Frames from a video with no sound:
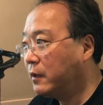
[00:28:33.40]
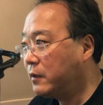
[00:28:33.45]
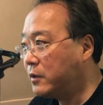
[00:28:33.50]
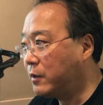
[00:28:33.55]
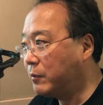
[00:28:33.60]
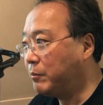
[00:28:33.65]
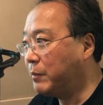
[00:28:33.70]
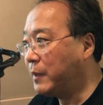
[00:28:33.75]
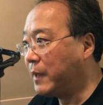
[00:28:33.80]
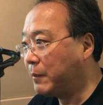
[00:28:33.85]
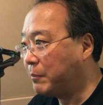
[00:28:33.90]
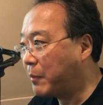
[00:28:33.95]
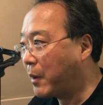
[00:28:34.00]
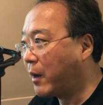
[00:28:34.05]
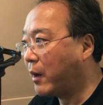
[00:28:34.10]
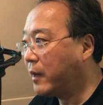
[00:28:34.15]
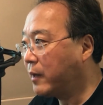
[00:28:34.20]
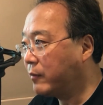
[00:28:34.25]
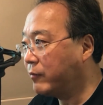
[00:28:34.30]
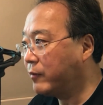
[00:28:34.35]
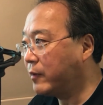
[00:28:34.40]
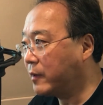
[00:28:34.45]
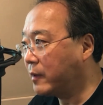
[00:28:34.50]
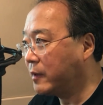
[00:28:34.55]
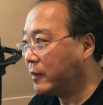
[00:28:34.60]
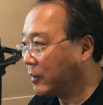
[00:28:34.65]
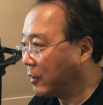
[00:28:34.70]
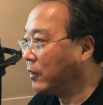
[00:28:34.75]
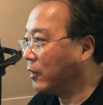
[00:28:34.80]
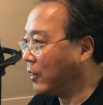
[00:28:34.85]
to be part of
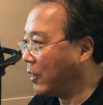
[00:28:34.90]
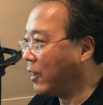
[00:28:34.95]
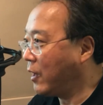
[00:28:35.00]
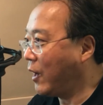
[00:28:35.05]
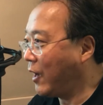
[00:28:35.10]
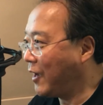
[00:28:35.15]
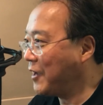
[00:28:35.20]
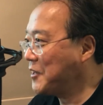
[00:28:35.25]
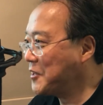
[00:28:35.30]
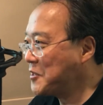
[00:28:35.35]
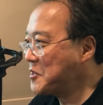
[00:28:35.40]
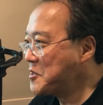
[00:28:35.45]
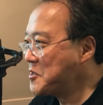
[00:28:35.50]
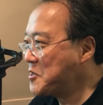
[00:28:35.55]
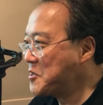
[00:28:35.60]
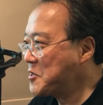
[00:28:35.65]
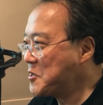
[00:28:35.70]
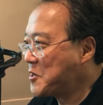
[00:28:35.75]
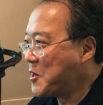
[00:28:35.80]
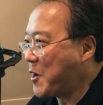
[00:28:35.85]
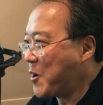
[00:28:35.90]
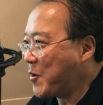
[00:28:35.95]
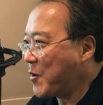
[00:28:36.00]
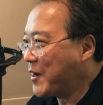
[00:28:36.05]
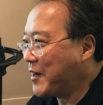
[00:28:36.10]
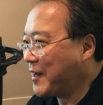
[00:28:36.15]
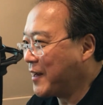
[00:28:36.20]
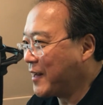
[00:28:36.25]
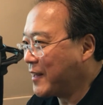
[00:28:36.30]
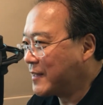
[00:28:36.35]

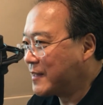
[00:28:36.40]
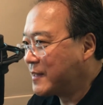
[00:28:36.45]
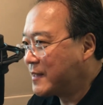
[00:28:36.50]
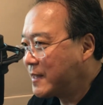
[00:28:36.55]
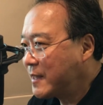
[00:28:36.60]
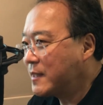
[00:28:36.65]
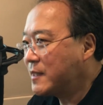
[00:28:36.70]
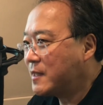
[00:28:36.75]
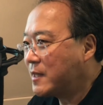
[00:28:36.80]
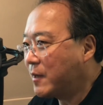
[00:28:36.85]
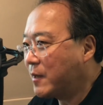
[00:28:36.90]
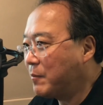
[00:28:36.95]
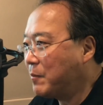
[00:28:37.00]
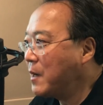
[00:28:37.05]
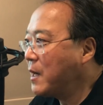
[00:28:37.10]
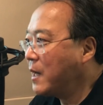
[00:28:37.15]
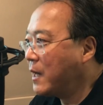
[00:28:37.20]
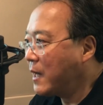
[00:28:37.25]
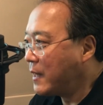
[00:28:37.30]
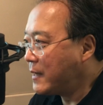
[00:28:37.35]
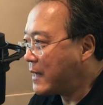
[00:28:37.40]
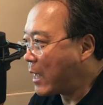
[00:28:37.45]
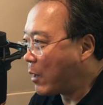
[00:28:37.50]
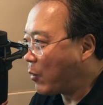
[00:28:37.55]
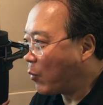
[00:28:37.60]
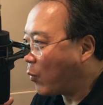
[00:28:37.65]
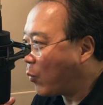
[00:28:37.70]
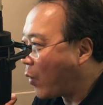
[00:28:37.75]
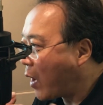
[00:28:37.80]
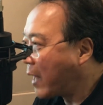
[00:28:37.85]
a system
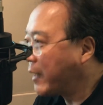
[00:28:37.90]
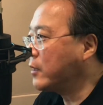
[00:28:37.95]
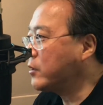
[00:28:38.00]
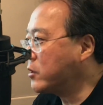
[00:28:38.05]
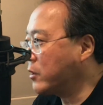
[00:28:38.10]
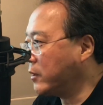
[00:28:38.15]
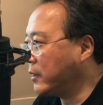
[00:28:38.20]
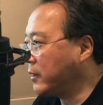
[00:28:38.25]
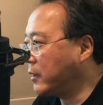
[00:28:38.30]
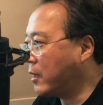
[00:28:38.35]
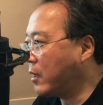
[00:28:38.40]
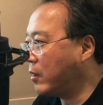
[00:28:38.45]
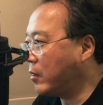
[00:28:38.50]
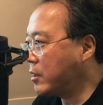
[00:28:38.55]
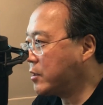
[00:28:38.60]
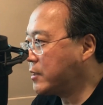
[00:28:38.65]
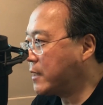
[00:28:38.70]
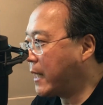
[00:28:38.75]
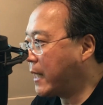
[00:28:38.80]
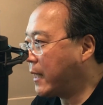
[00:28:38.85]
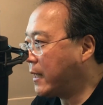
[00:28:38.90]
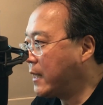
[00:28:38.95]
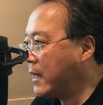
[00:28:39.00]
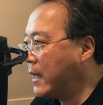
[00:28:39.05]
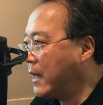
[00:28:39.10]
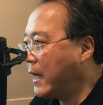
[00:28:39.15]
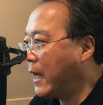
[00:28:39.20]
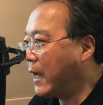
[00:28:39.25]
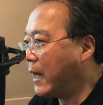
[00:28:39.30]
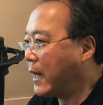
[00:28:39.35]
that wanted to encourage that.
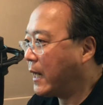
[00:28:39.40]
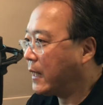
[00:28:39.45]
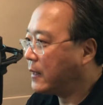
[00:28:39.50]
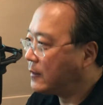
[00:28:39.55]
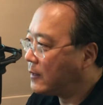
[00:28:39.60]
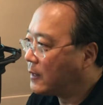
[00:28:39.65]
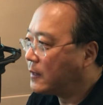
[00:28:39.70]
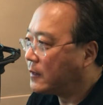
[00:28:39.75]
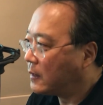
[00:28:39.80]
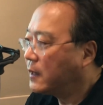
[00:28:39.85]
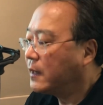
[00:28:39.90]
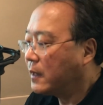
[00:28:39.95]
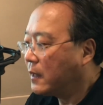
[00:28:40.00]
And I think